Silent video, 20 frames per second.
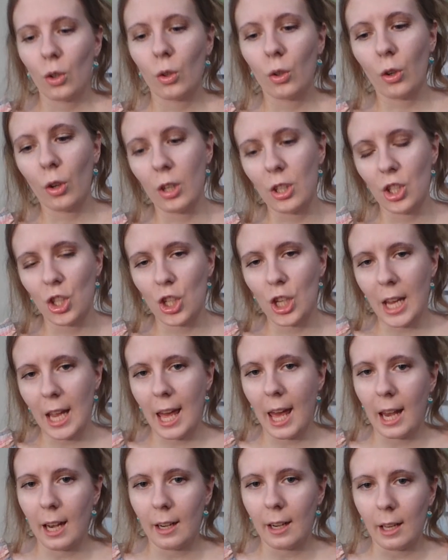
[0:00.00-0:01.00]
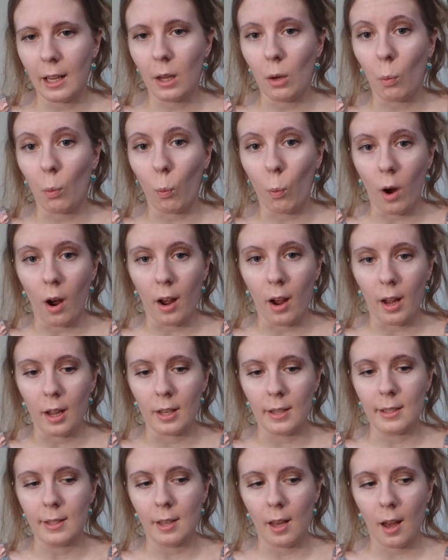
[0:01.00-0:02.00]
Christianity
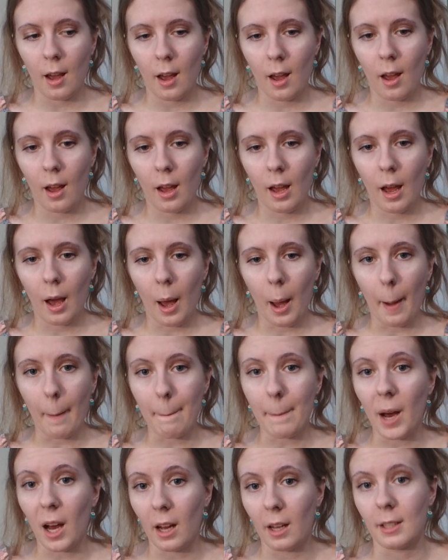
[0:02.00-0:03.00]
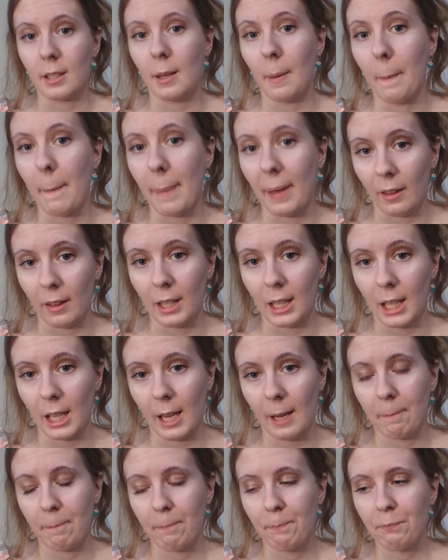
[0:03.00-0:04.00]
was a
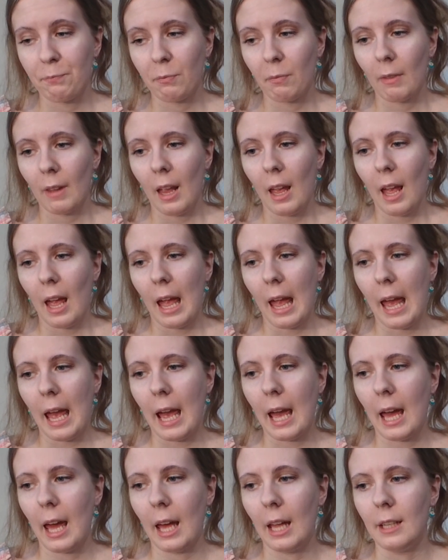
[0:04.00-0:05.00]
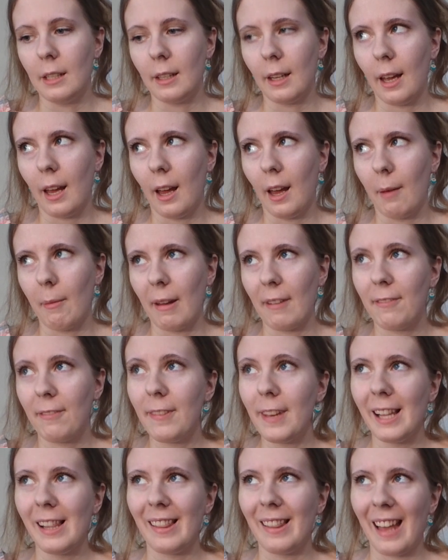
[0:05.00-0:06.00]
possibility. And I
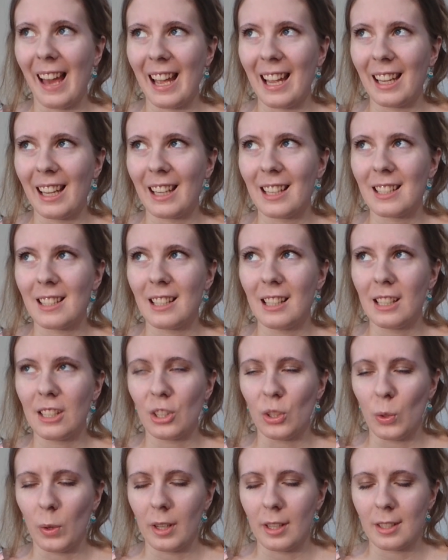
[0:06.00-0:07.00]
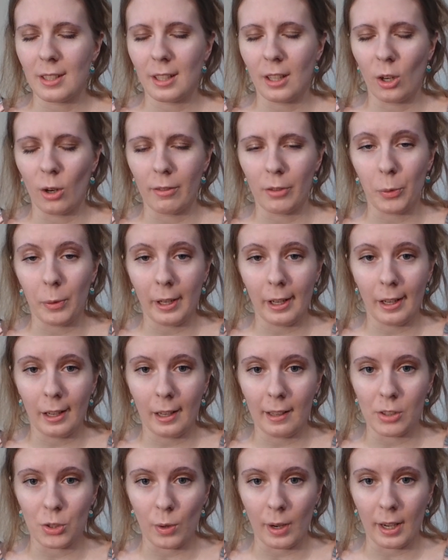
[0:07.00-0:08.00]
feel like C.S. Lewis, if you read
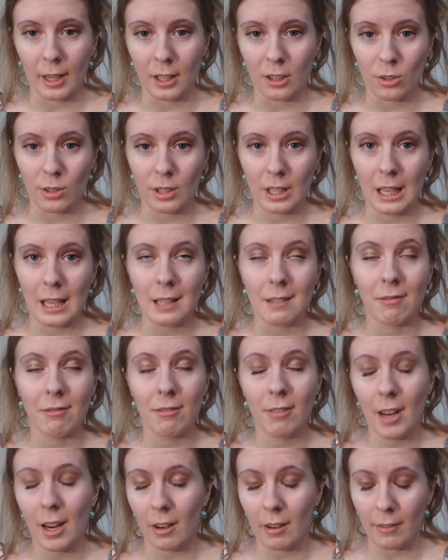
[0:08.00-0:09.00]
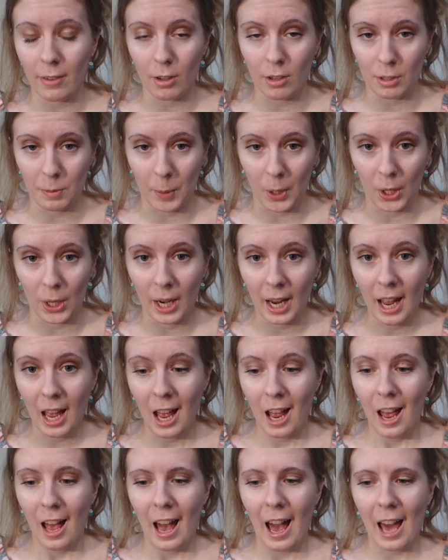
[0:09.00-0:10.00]
any of his writings, you'll see he's very, very smart.
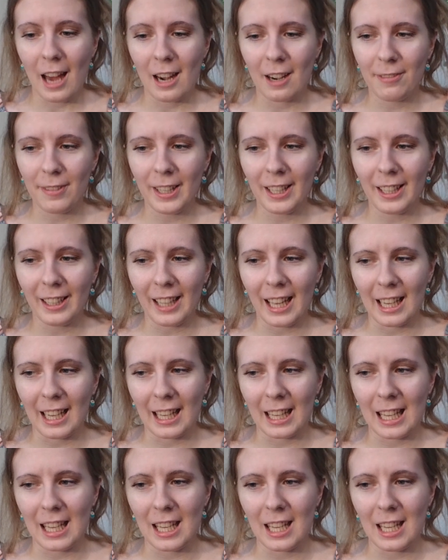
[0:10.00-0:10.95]
And I feel like